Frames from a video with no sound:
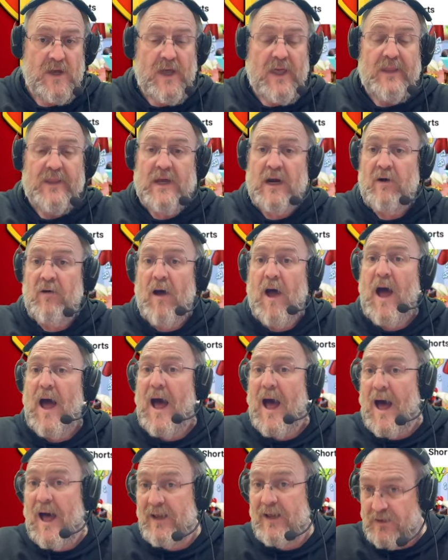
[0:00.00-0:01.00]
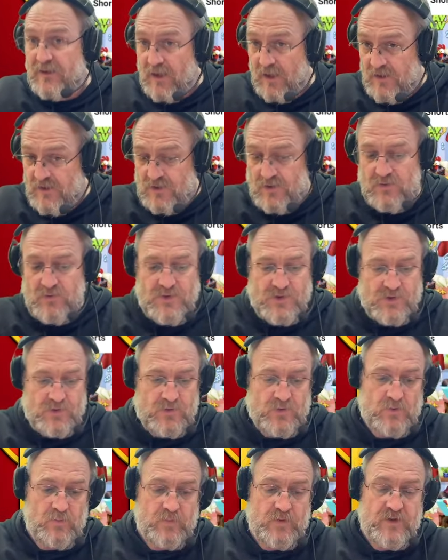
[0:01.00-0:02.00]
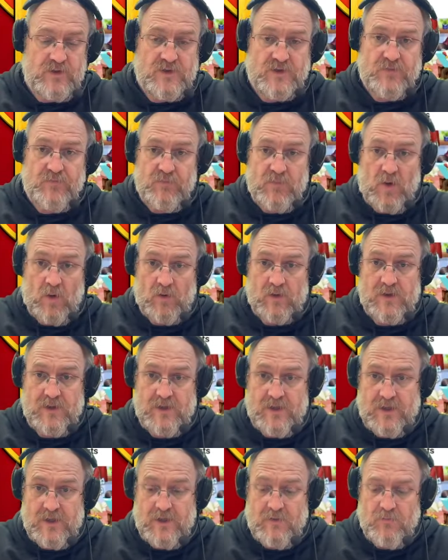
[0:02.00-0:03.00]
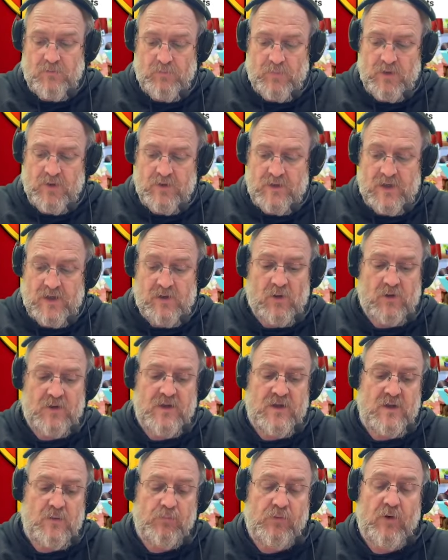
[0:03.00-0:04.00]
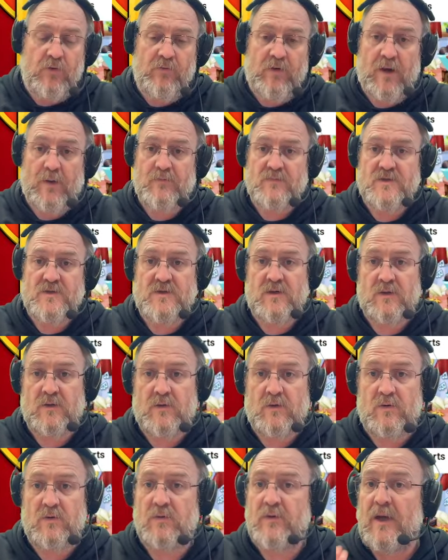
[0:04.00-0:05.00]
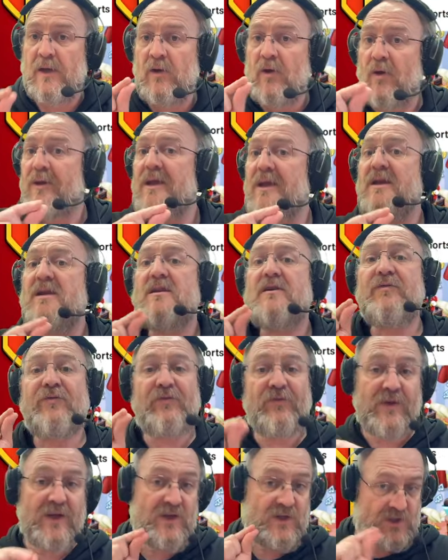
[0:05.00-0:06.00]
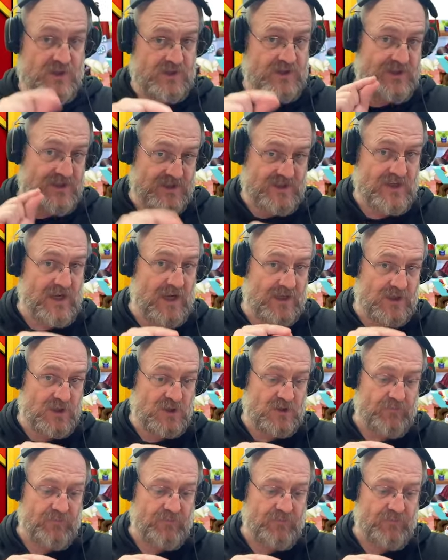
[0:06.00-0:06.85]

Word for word: There are other YouTubers, okay, but they're not in the program, so they're not in the featured section.